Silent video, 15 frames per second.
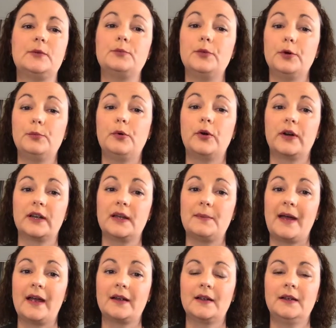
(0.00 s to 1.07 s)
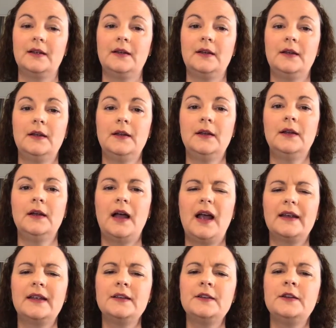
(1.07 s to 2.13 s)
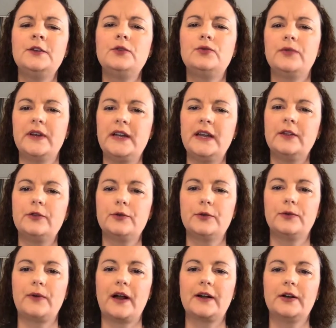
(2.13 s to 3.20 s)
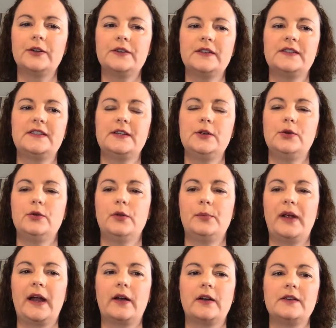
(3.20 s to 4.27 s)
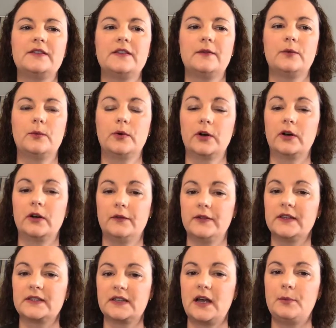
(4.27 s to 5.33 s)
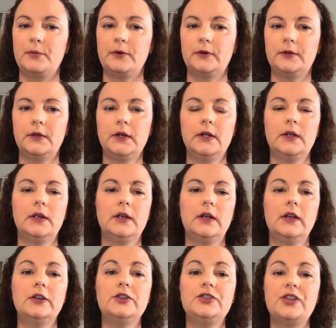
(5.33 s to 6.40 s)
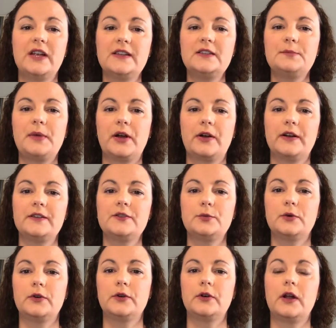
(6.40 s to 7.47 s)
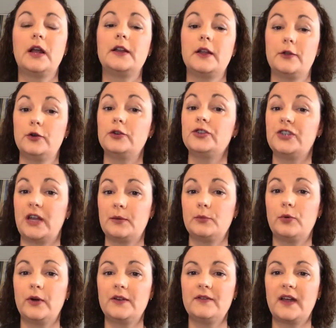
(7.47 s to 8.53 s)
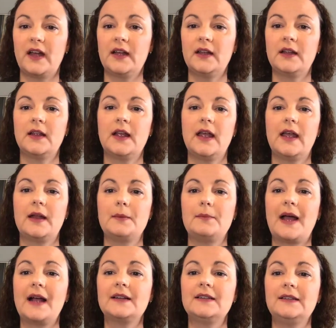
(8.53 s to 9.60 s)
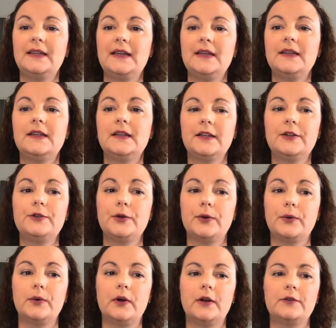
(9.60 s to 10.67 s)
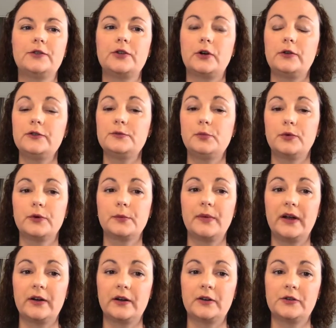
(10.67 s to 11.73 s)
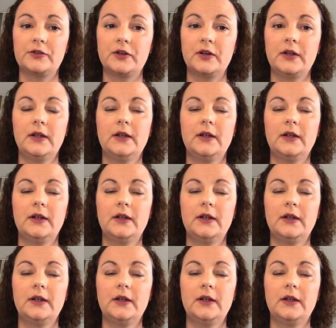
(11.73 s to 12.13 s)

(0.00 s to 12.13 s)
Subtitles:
in Beauport, Quebec. I continued reading through the record to see who the parents were of this couple. Jeanne's parents were another Jeanne Pointvin and Madeleine Guillodeau of Charlesbourg Parish.